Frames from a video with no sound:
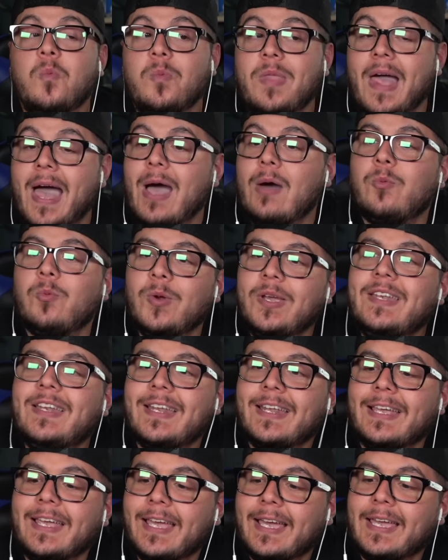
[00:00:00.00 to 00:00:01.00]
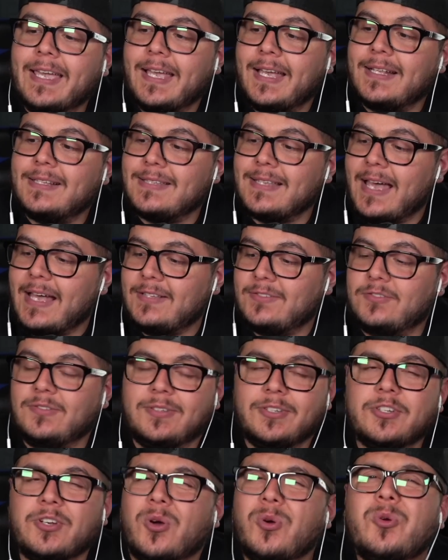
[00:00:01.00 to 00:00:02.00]
that we didn't get kids
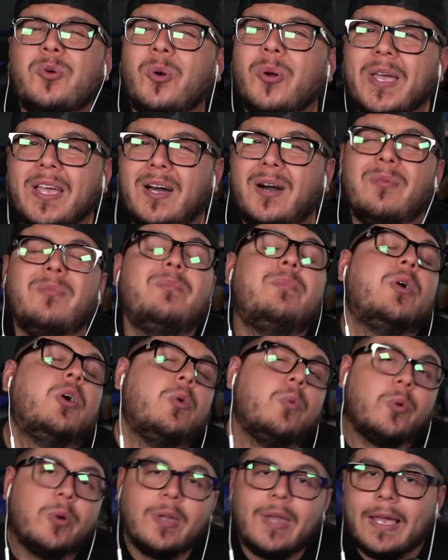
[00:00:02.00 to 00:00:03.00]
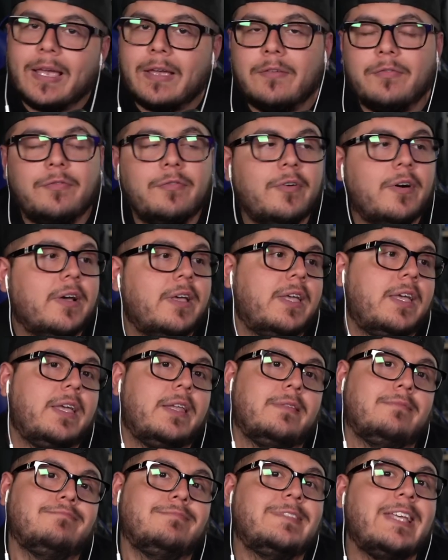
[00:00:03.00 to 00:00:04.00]
as you know growing up bro we're like
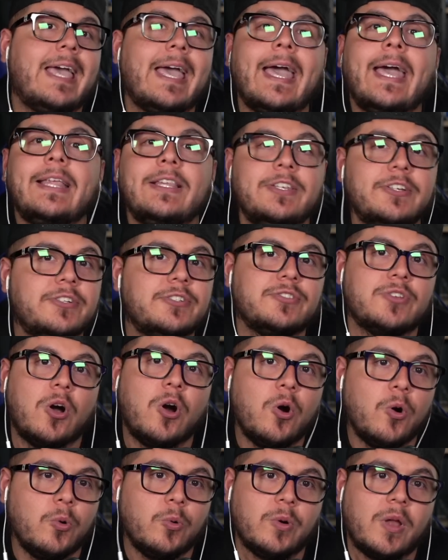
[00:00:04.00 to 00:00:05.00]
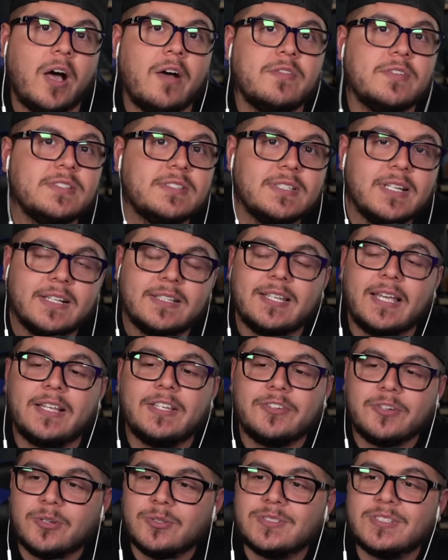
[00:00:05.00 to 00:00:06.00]
fucking 10 years old obviously a
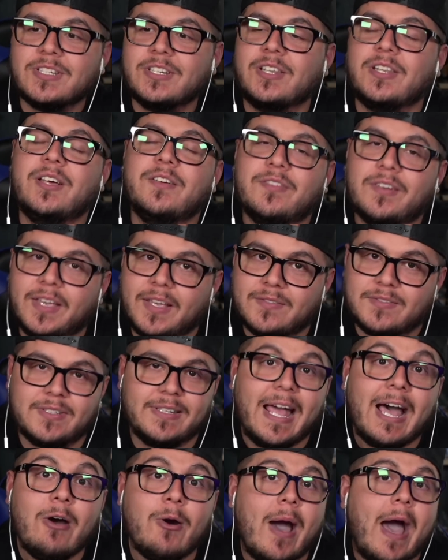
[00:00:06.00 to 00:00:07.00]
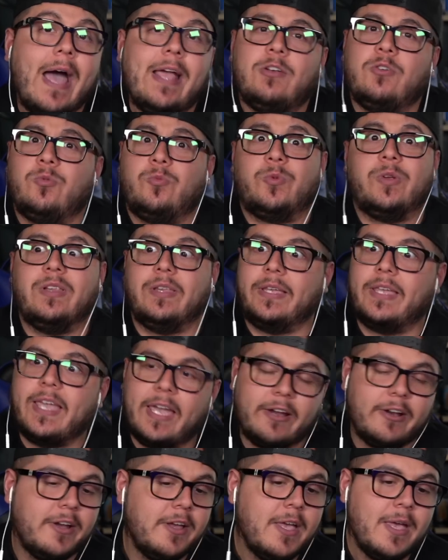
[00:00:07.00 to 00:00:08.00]
10 year old is gonna love gifts now i don't really
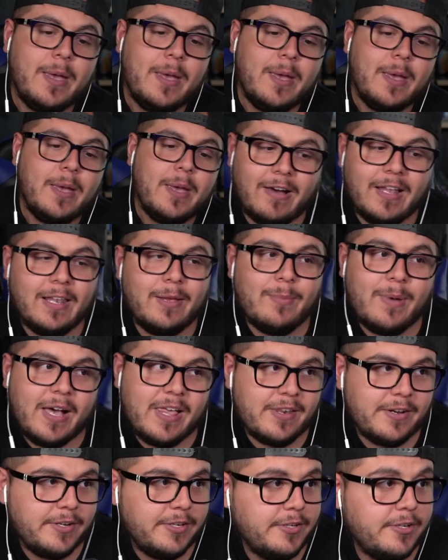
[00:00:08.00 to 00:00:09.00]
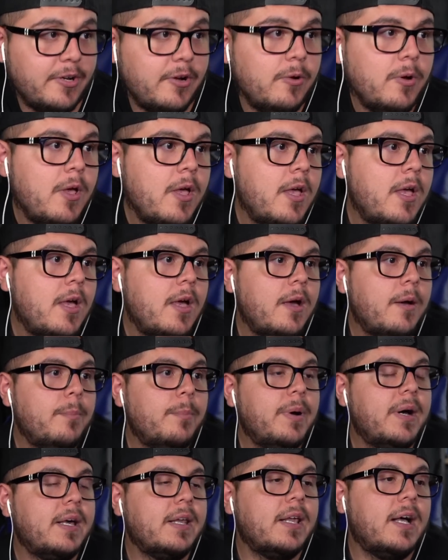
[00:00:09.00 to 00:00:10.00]
care me vale madre you know
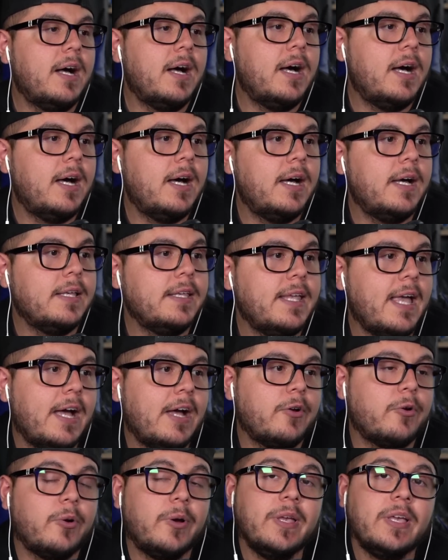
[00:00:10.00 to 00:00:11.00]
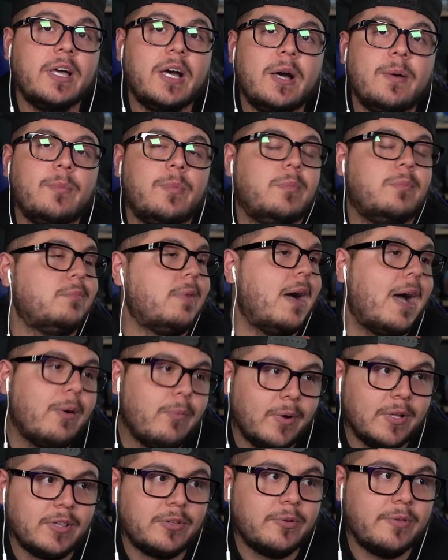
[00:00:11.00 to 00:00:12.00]
but uh yeah growing up i
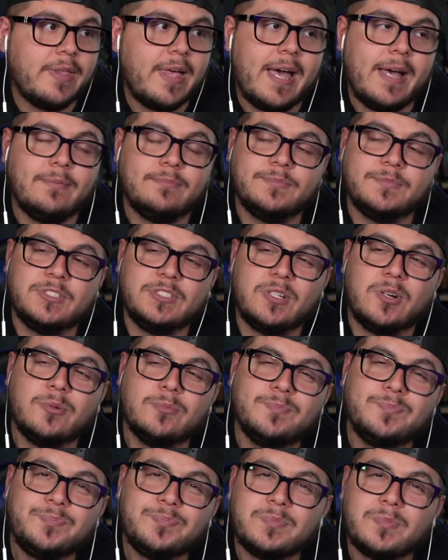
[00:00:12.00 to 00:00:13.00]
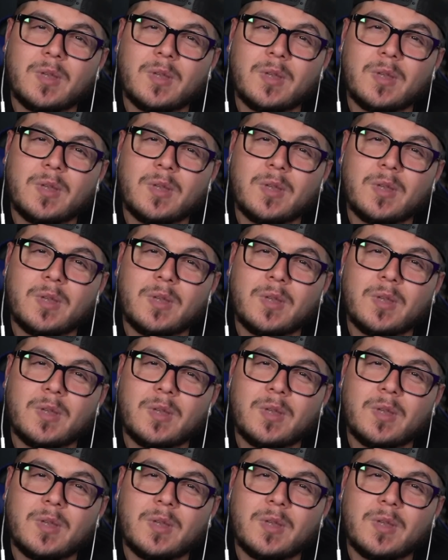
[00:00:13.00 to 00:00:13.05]
went through that you know